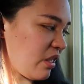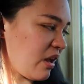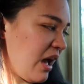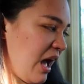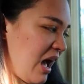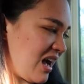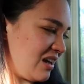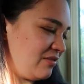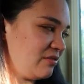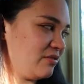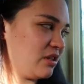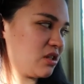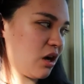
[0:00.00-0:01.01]
Half
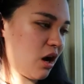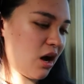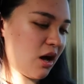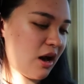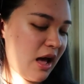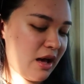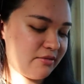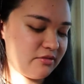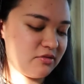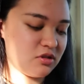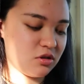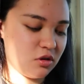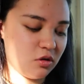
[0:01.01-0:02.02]
of it's hot, half of
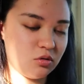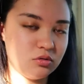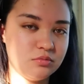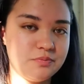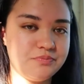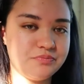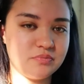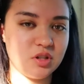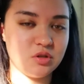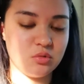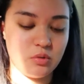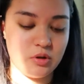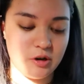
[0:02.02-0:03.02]
it's cold.
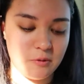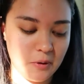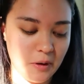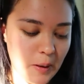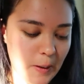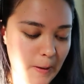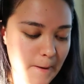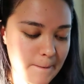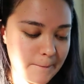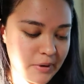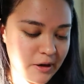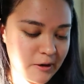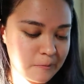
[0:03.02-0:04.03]
It's weird.
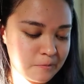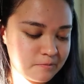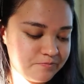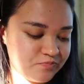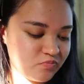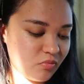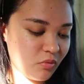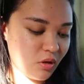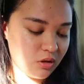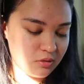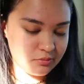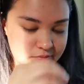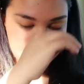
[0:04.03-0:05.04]
But
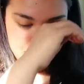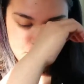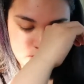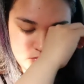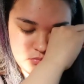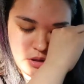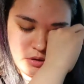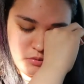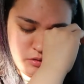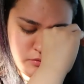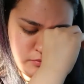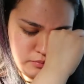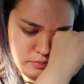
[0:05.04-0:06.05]
I would
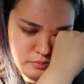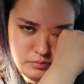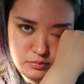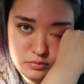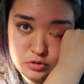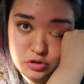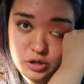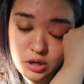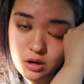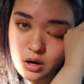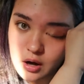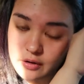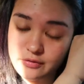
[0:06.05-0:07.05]
have drank
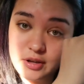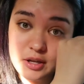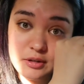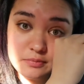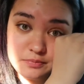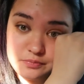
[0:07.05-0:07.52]
coffee,